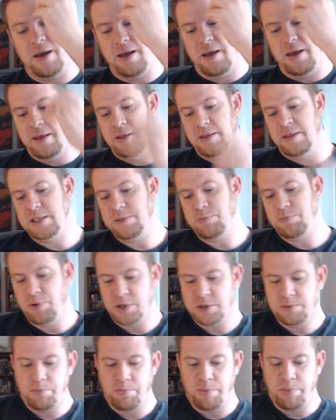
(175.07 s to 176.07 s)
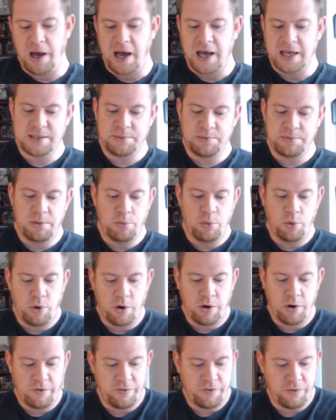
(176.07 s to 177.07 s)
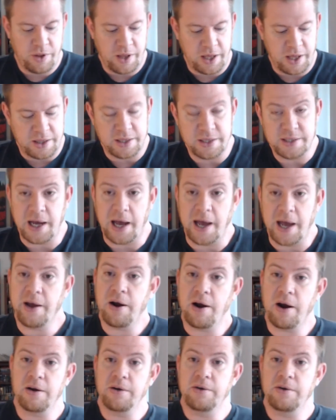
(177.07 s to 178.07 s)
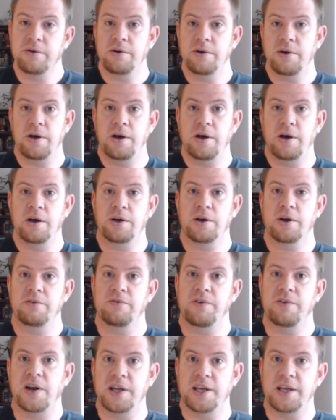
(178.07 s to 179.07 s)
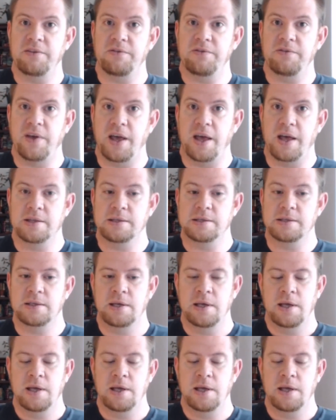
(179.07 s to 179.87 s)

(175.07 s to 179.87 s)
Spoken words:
this book's possibly more for like the diehard Kurt Vonnegut fans.